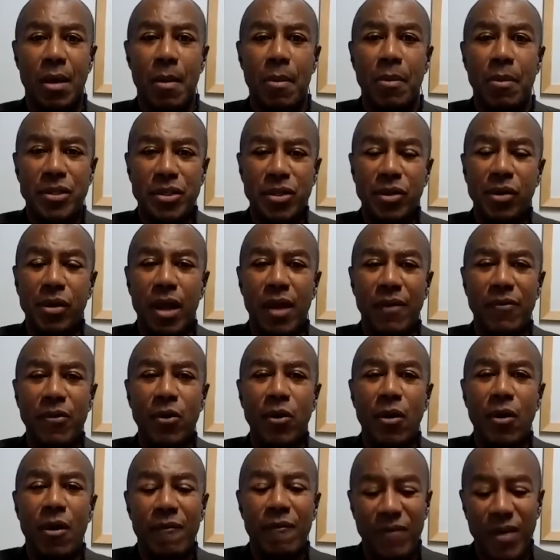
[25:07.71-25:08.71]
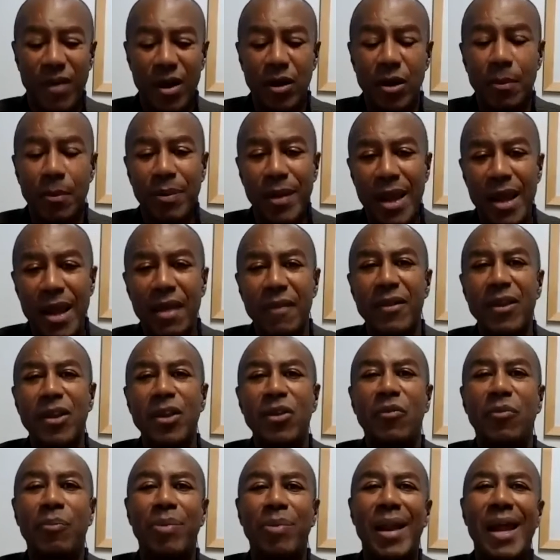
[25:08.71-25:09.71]
But if you fail to plan, then
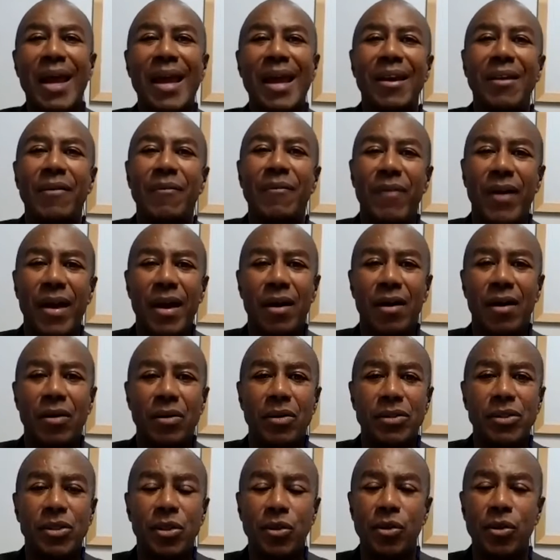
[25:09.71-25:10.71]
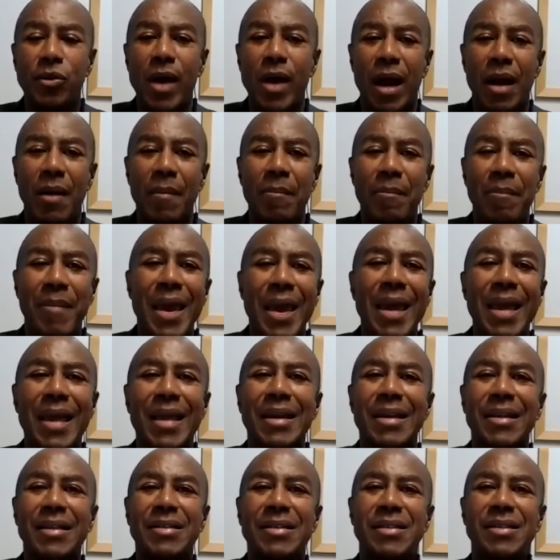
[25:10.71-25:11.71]
you've planned to fail. So you got to make a
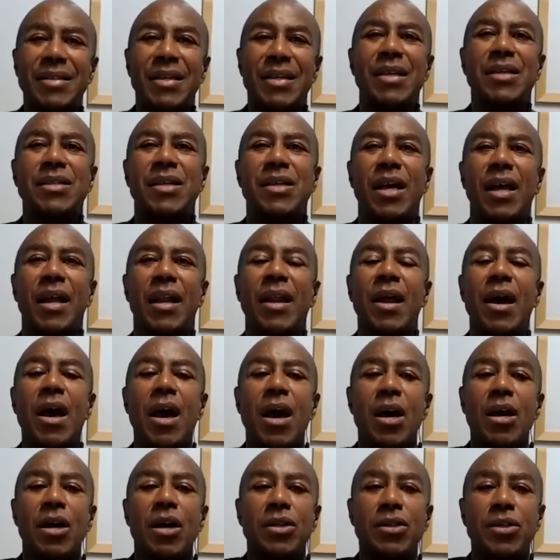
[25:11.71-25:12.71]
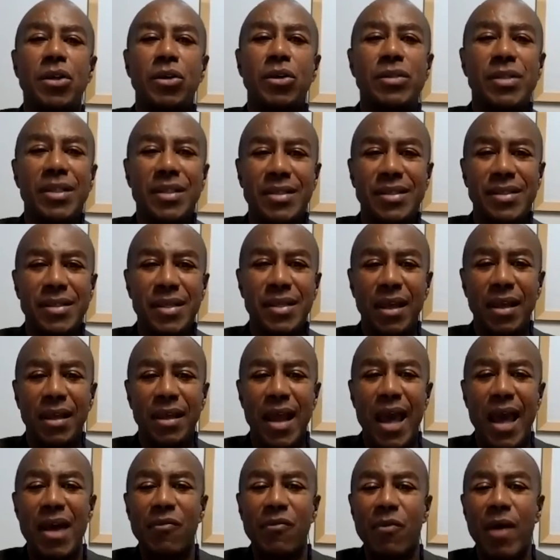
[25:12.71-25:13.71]
decision to
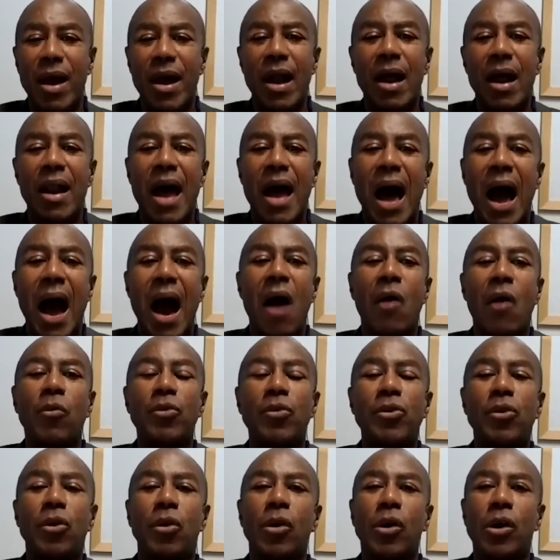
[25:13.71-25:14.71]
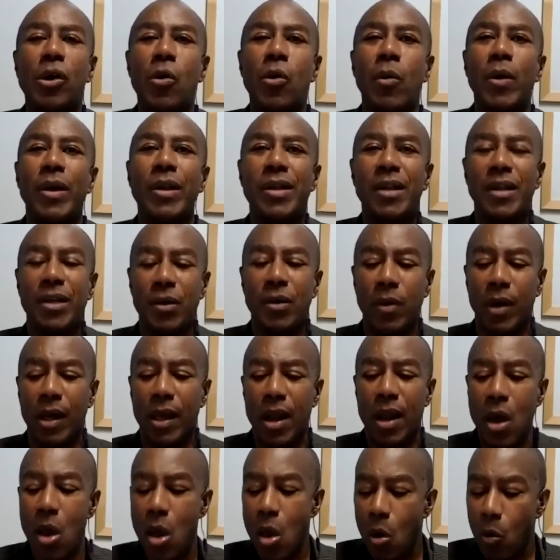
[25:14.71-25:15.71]
succeed and write out how you're going to do it.
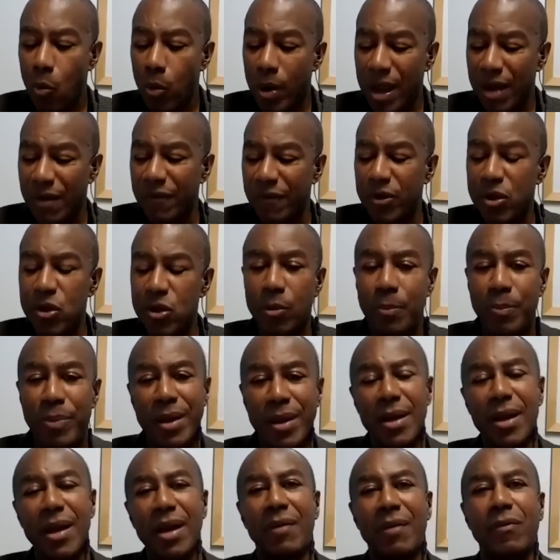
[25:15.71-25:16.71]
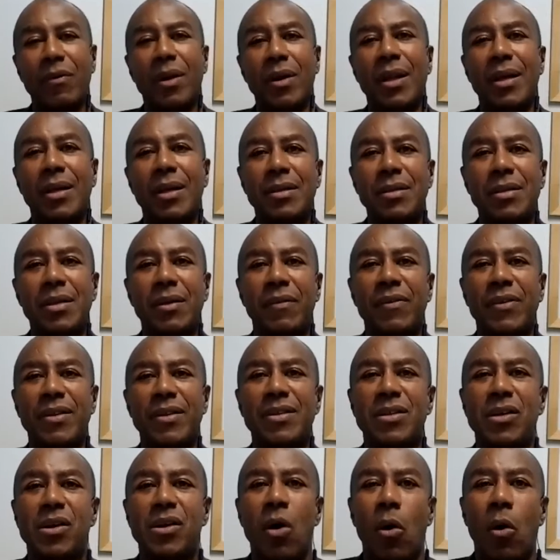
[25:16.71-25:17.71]
Whatever your pin level is, if
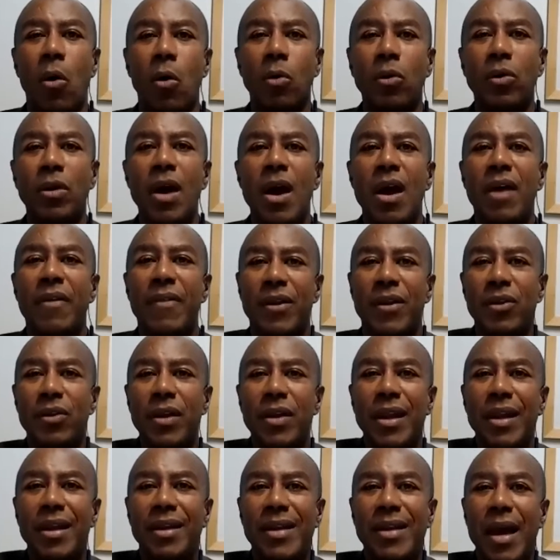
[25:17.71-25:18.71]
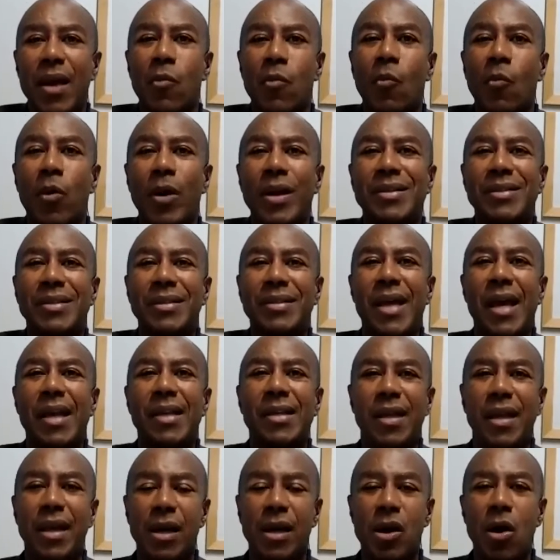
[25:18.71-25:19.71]
it's gold, then you need to take, what does it take
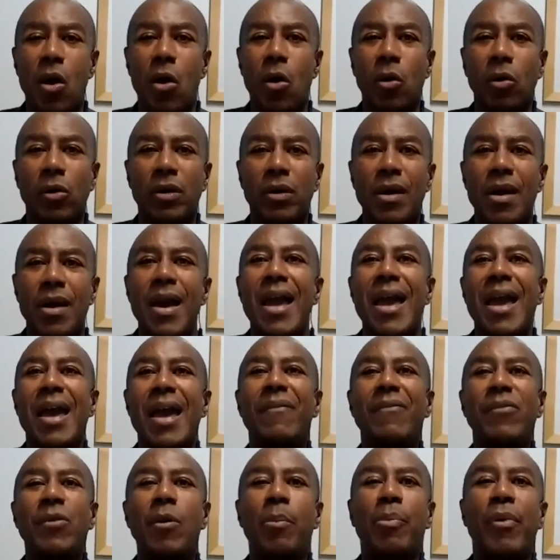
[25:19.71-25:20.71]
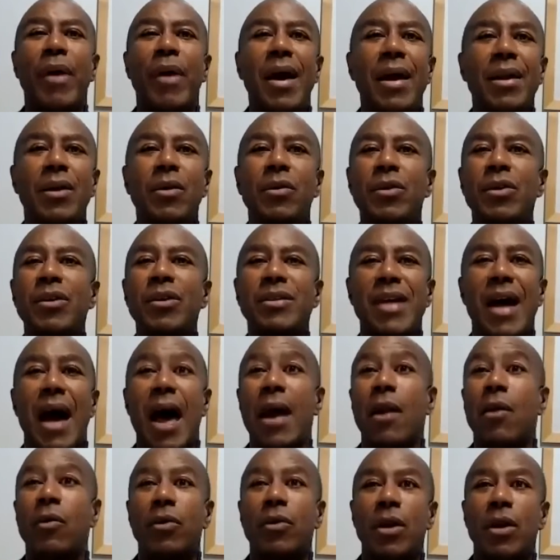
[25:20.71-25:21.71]
to hit gold? If you're brand new and you say,
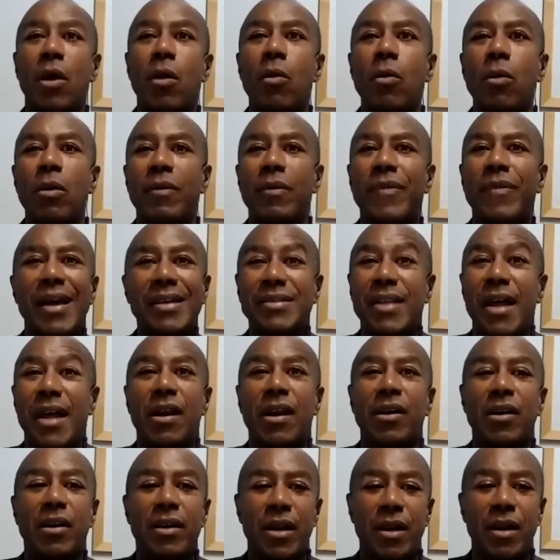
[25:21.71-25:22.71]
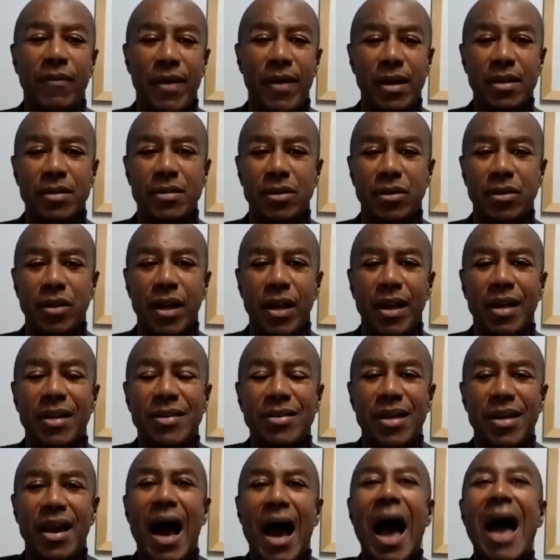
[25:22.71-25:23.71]
I don't know, that's not a good enough answer. You need to
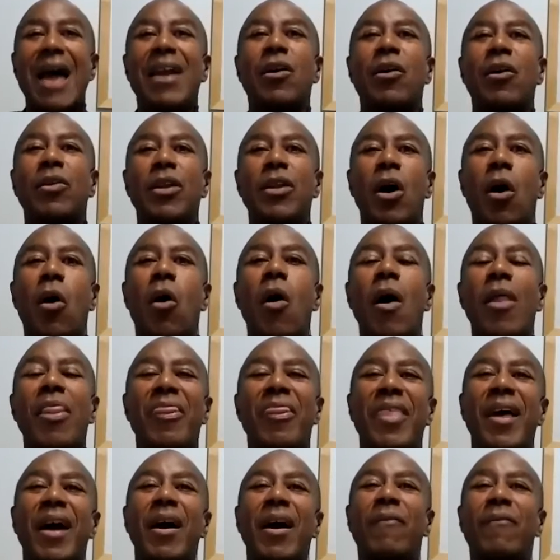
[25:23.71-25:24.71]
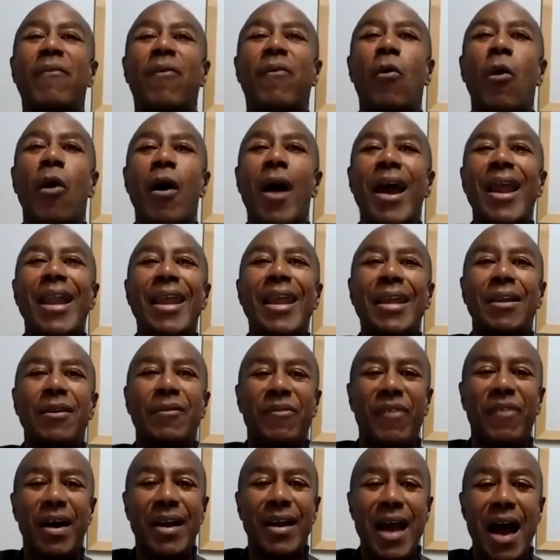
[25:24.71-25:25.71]
say, I don't know, therefore I need to
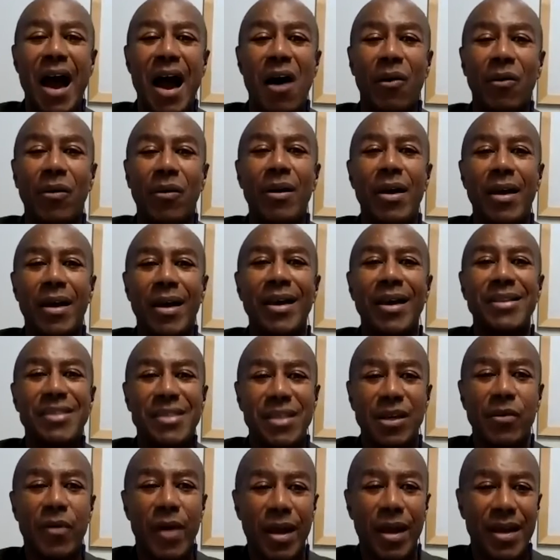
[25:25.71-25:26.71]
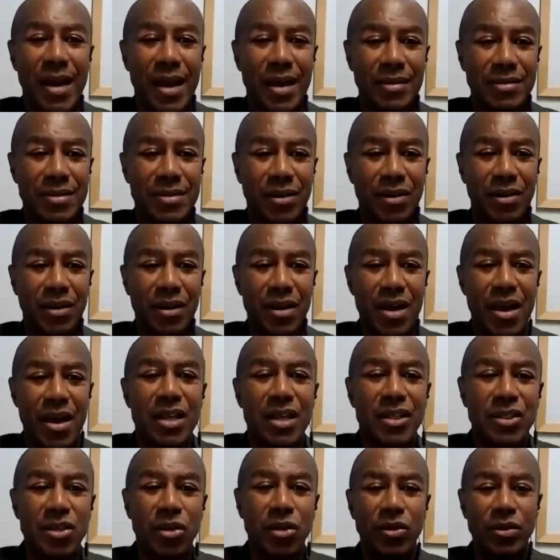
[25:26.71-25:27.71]
find out is the correct answer.
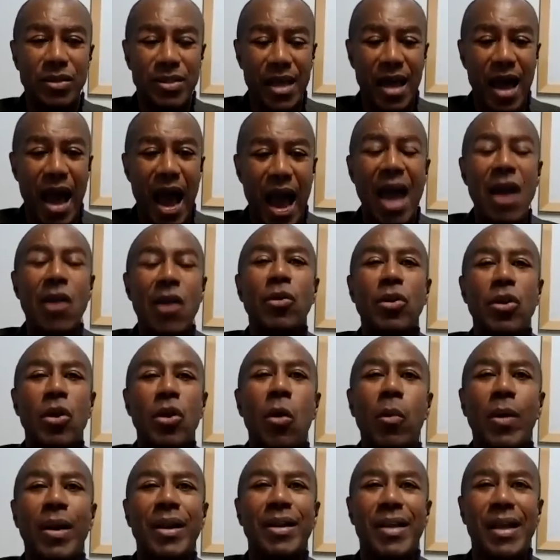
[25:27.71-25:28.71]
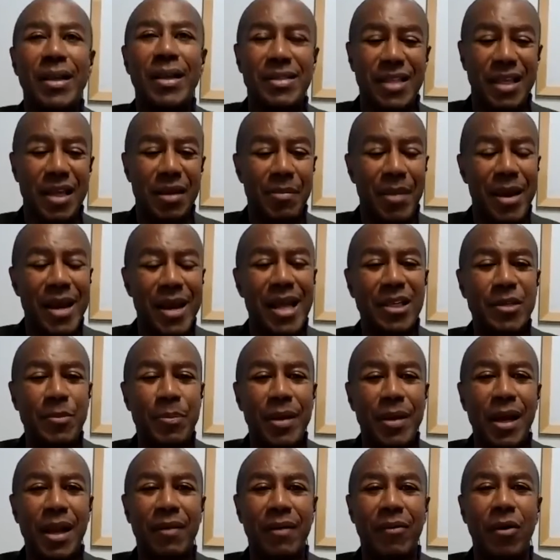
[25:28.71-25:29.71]
So you say, I don't know what it takes to hit my next
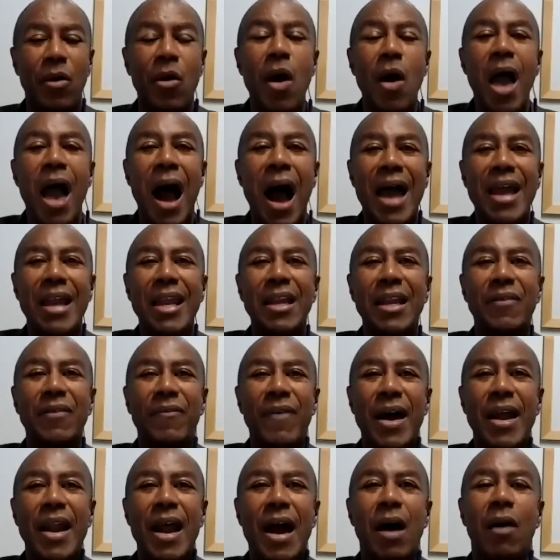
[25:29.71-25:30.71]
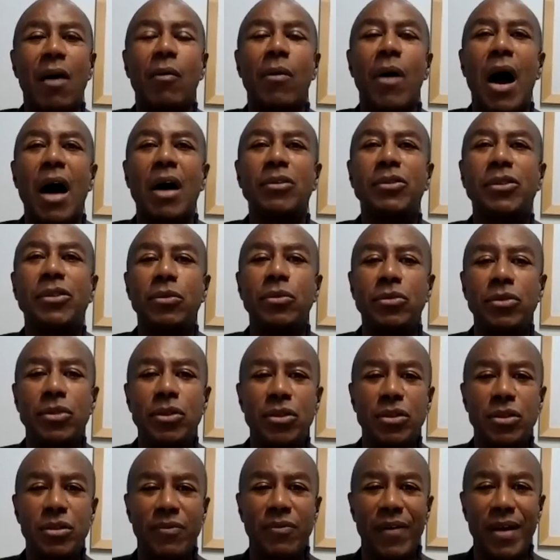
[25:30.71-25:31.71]
pin level. I need to find out. How soon
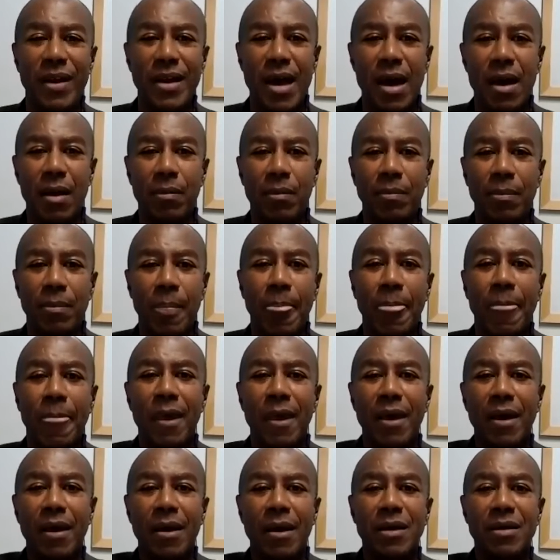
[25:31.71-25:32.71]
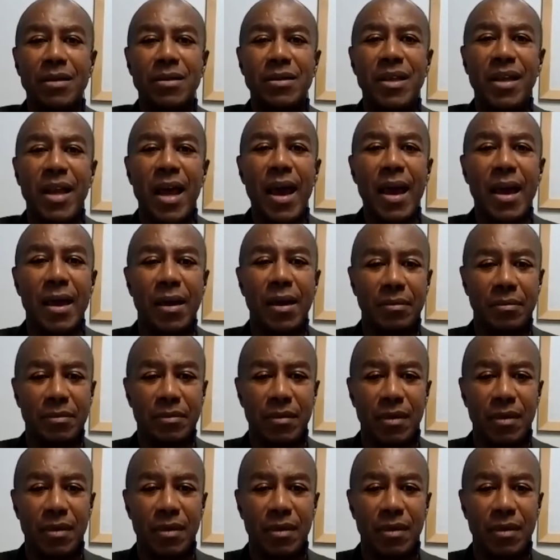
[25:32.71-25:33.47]
should you find out? Today.